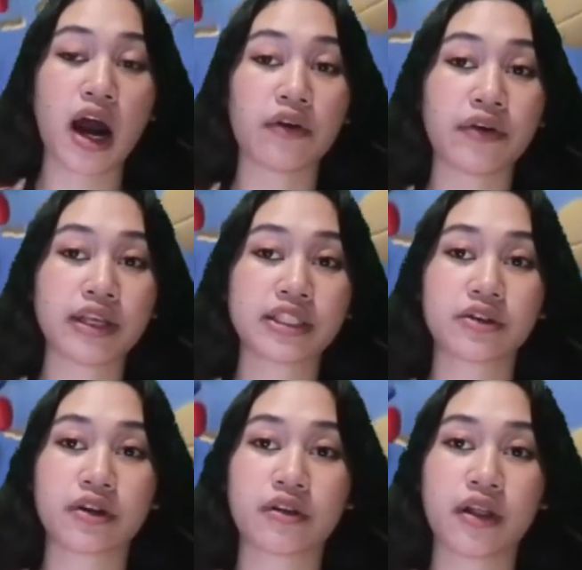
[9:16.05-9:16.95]
arrange
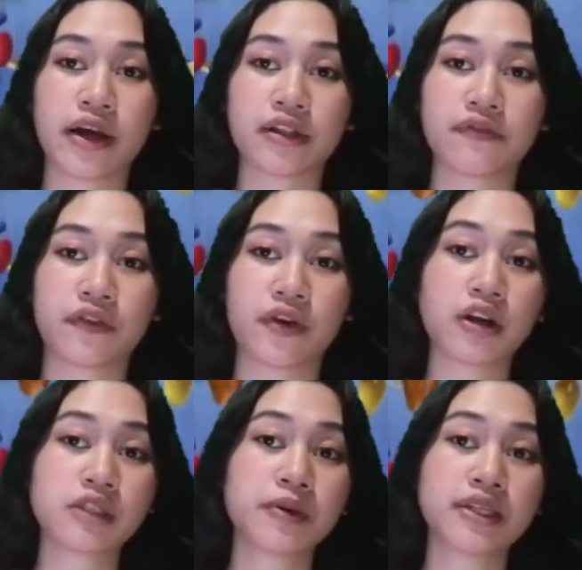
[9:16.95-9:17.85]
your client for
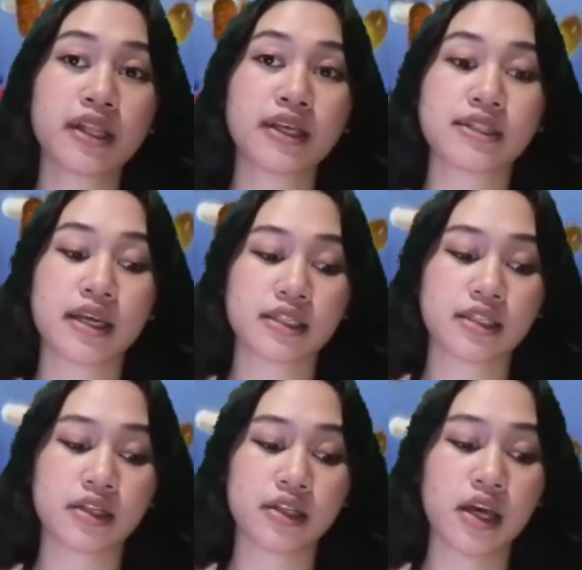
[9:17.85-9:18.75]

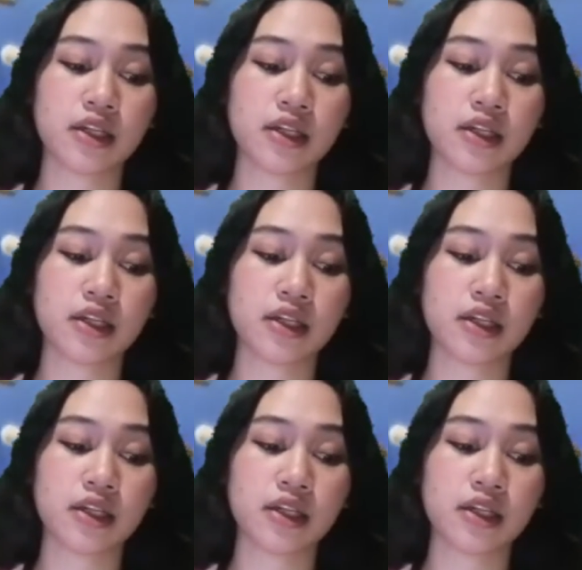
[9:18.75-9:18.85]
hospitalization